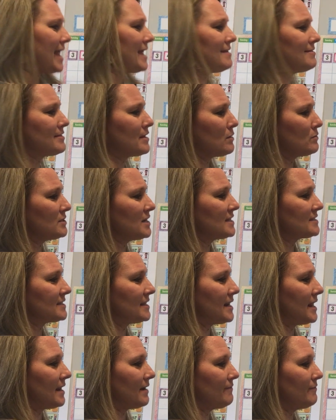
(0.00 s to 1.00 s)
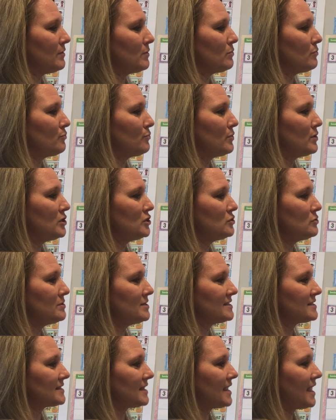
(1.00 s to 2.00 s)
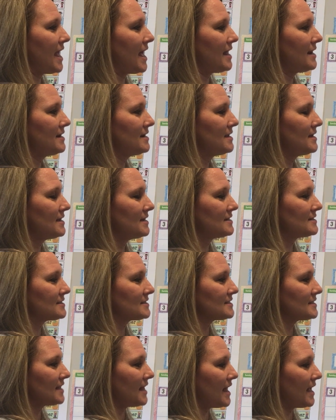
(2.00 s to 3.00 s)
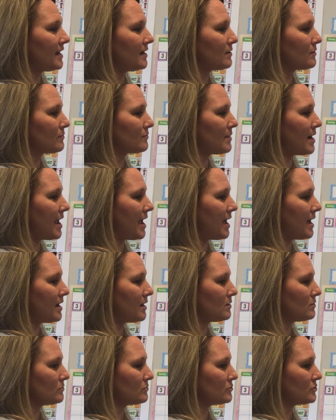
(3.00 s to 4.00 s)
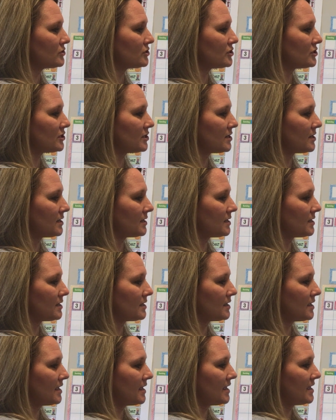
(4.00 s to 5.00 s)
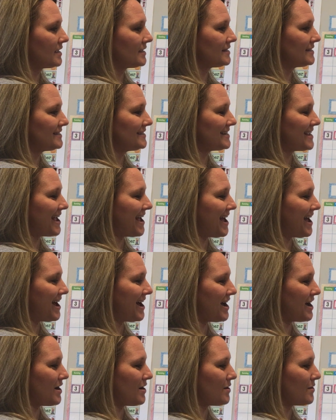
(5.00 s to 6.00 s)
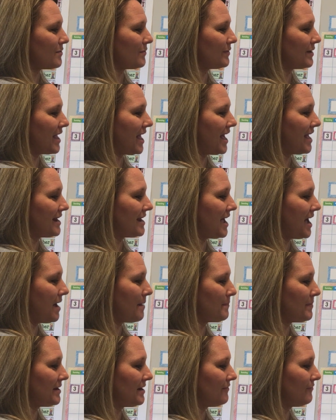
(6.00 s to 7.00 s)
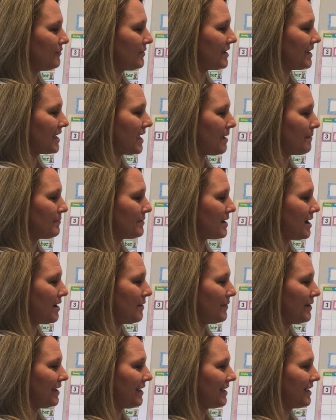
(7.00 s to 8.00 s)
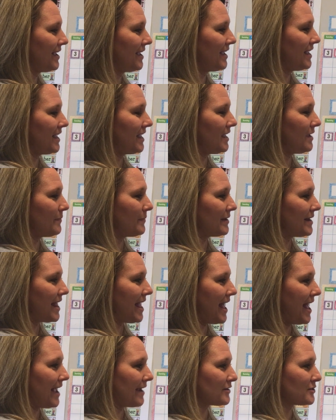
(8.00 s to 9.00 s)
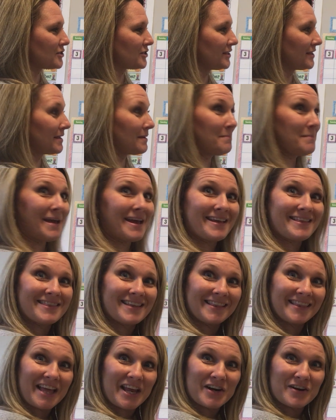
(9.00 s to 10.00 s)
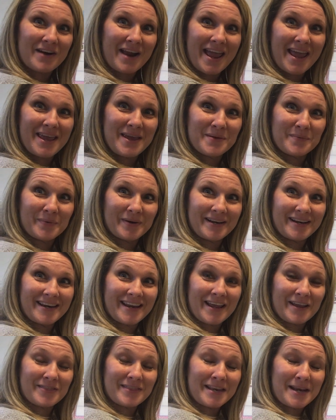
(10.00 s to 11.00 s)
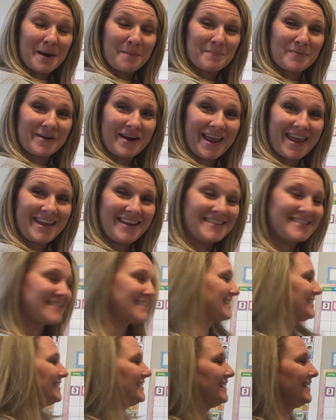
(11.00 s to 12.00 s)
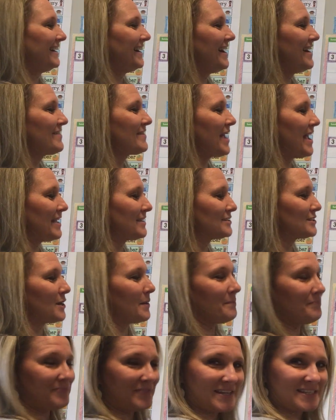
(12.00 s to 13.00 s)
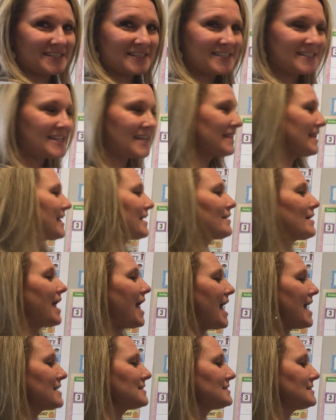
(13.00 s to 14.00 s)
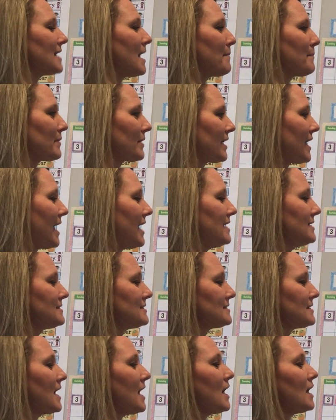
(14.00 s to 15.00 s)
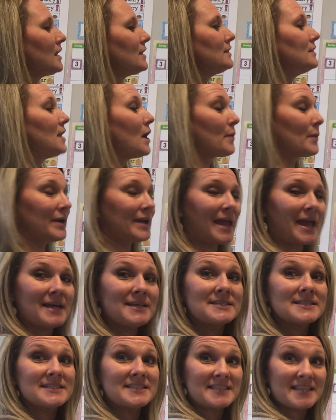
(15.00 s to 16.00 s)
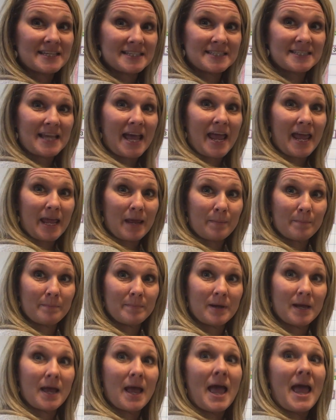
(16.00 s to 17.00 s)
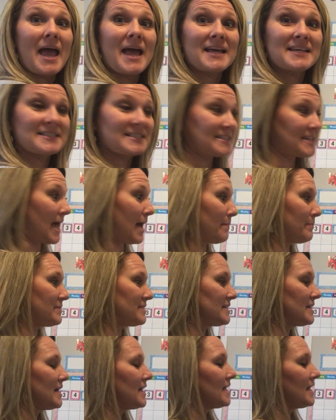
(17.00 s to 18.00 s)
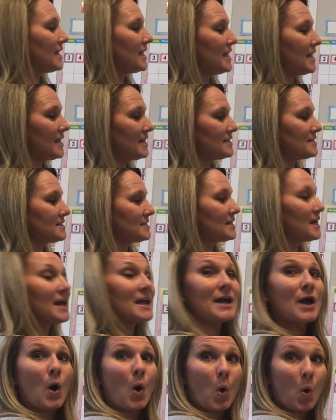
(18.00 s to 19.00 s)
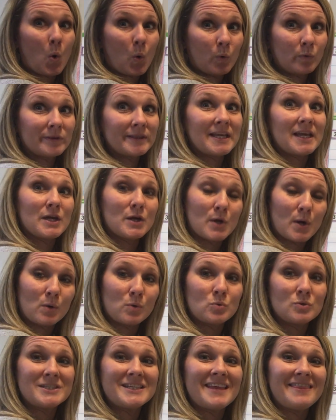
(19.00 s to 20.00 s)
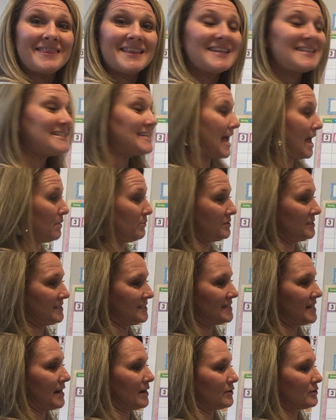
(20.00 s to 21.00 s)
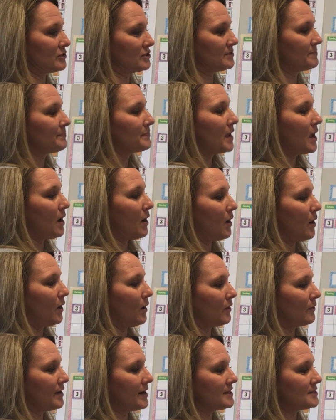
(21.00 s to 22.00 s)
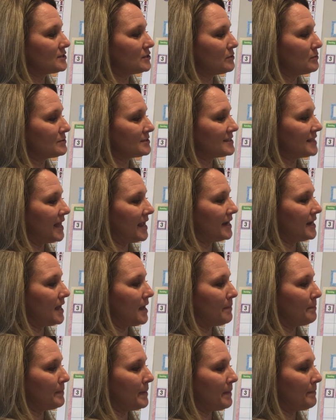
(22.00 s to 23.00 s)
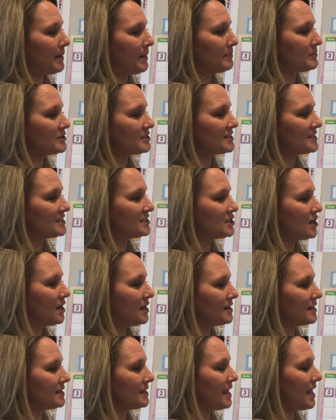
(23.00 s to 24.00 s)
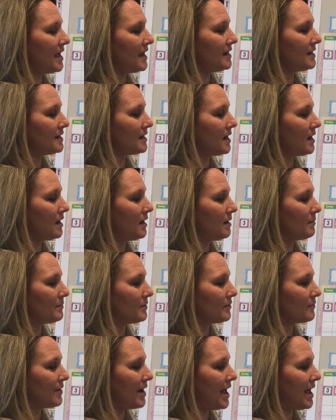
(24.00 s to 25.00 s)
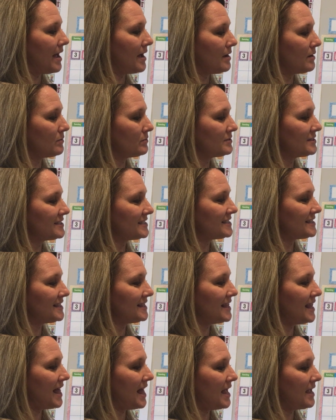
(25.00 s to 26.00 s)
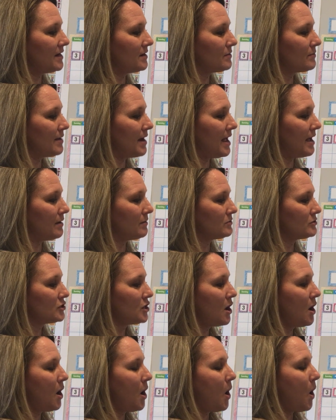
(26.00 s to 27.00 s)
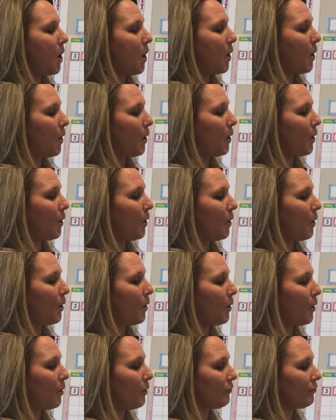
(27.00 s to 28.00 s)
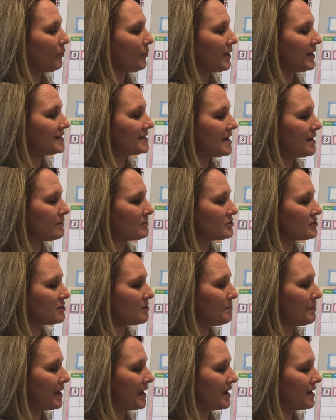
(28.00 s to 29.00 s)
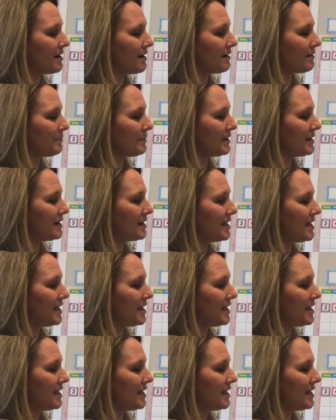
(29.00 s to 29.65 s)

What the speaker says: 8 though, doesn't it? If you would do this again, slide around, down, and up. And if we kept going, it would actually make the letter 8, wouldn't it? The number 8. Okay, so this is the letter S, uppercase. Lowercase is the same, except it only goes in the downstairs. All right, so you slide up, up, up to the dotted line, come around, slide around, all the way down to the pink carpet,